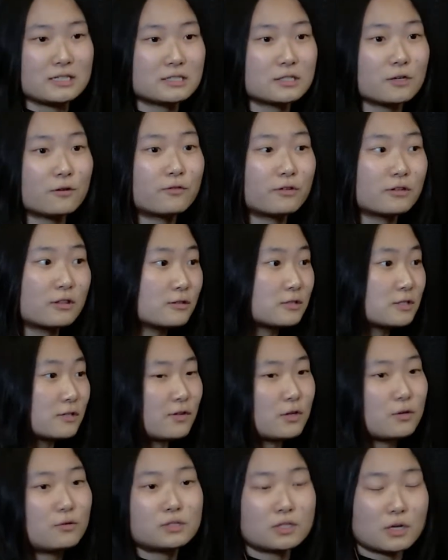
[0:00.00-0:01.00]
So for those of
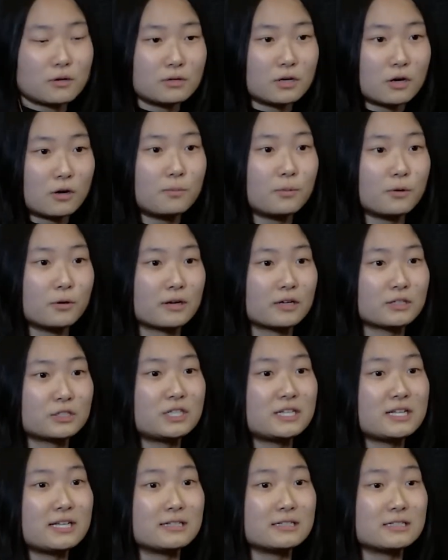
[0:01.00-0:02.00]
you who don't know,
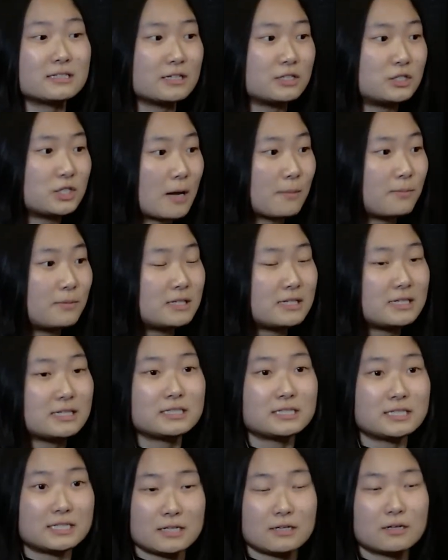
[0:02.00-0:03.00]
bokashi is a
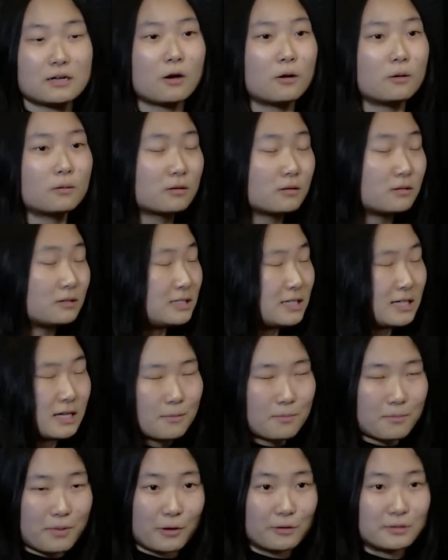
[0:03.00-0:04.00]
Japanese
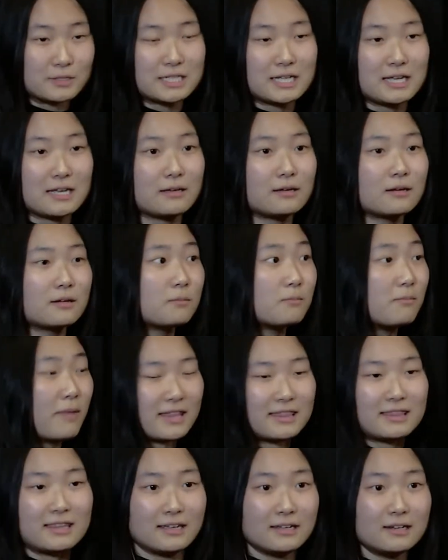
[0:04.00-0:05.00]
decomposing
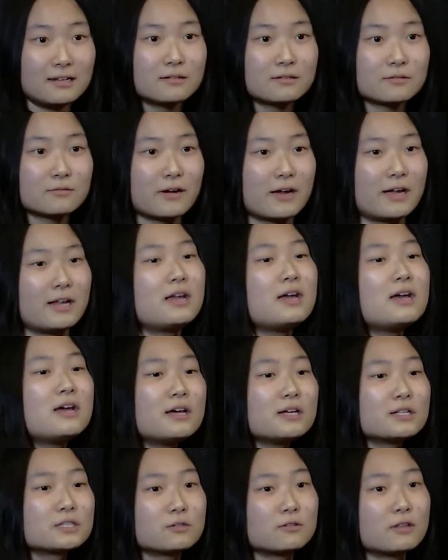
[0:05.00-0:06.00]
method, right?
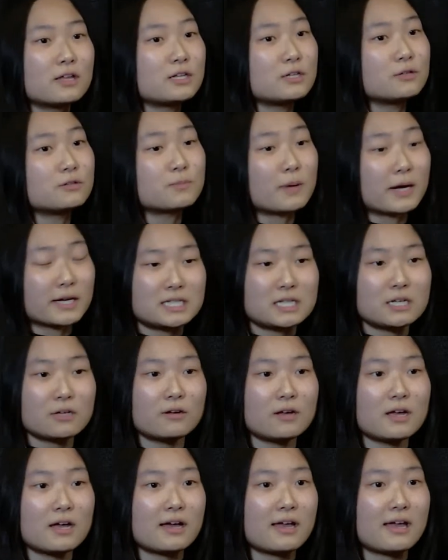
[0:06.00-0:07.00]
So they use
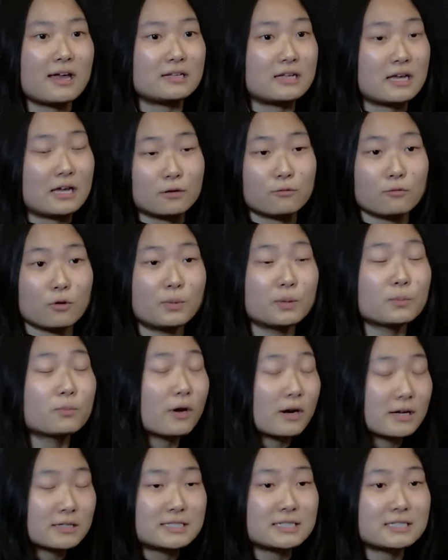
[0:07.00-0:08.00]
bacteria and anaerobic
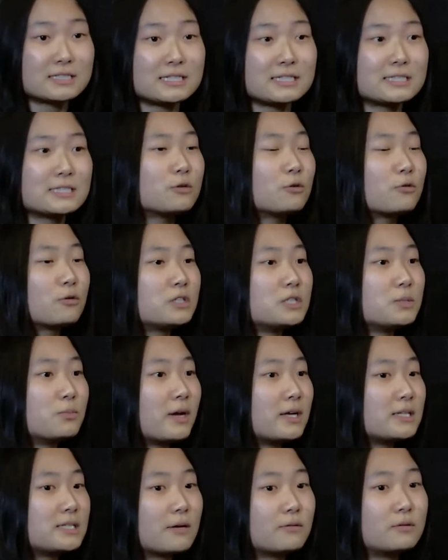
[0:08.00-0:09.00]
processes in order to
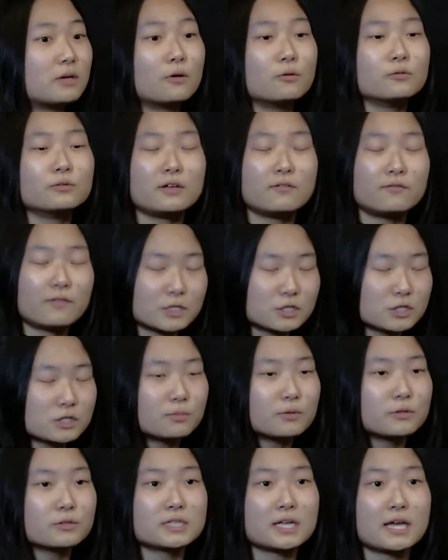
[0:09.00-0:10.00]
break down not only
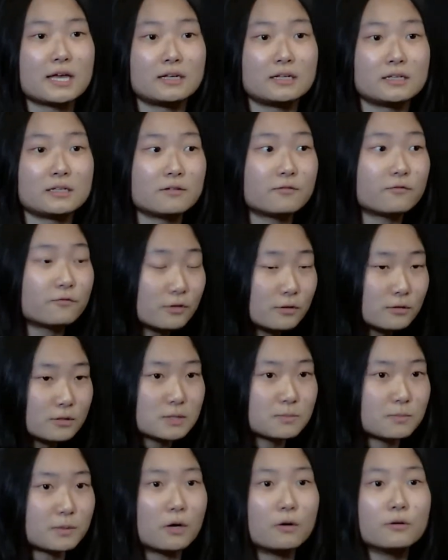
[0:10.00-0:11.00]
vegetables and fruits,
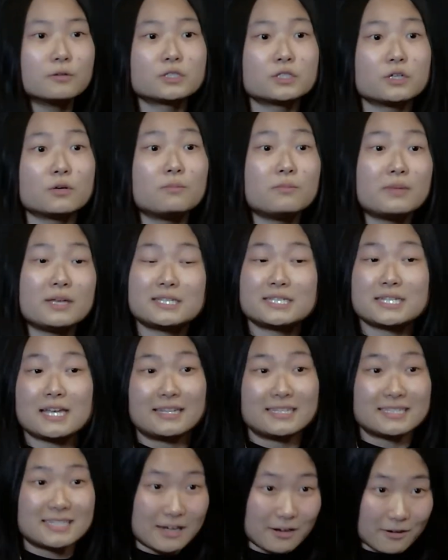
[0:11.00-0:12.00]
but also meat
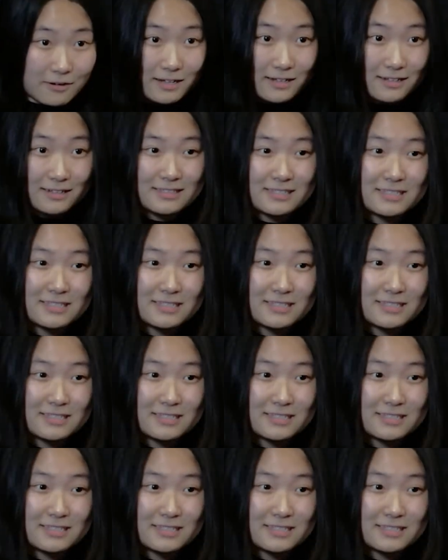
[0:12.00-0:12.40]
and dairy.